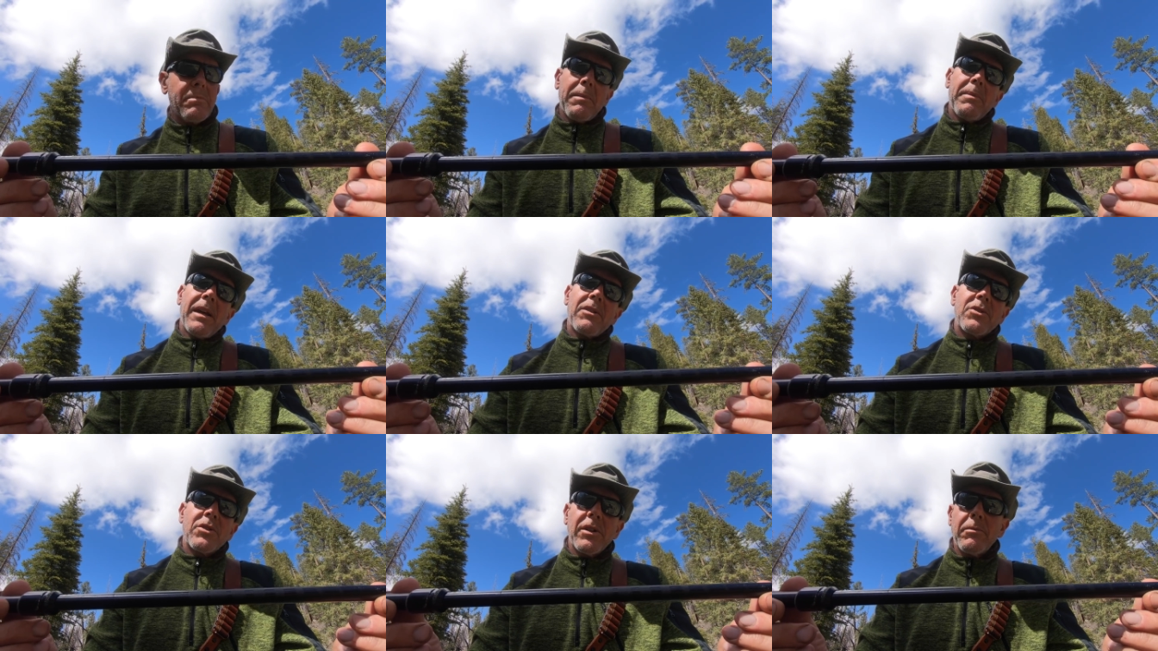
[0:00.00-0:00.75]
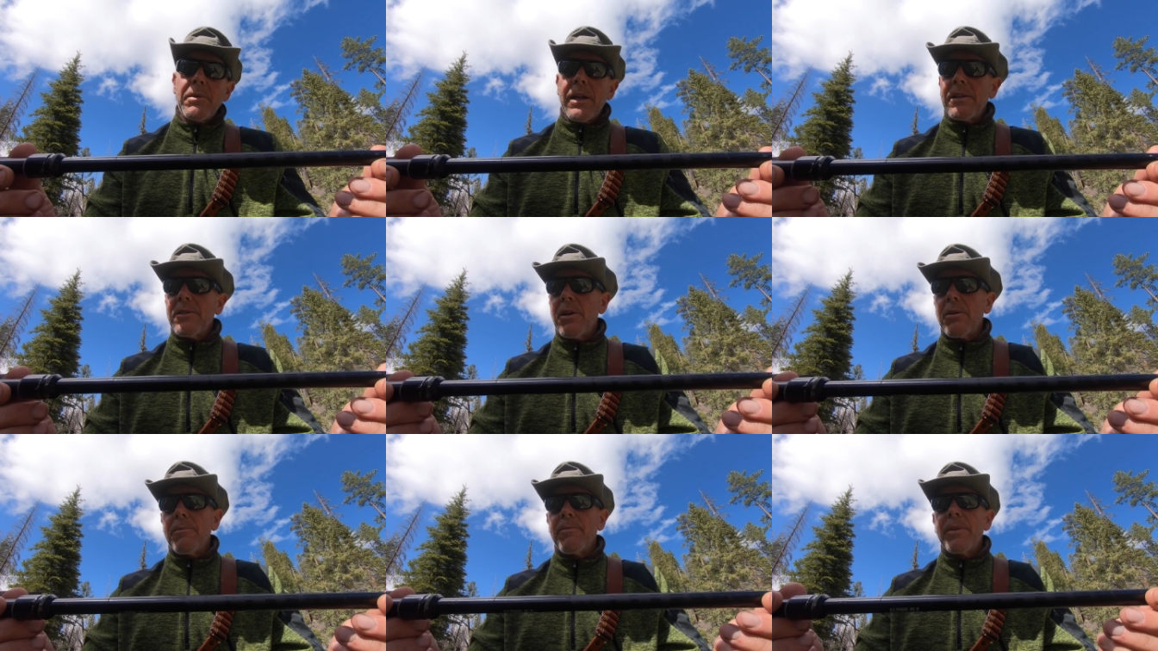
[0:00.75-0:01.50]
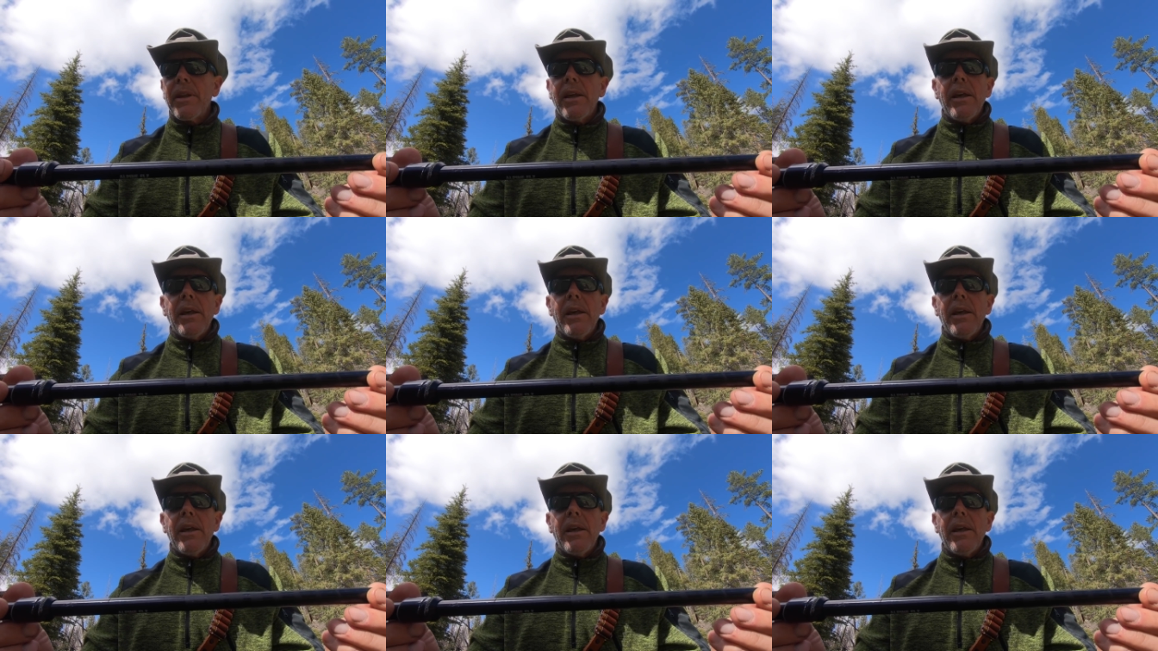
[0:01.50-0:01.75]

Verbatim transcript: Maybe I should, but I don't.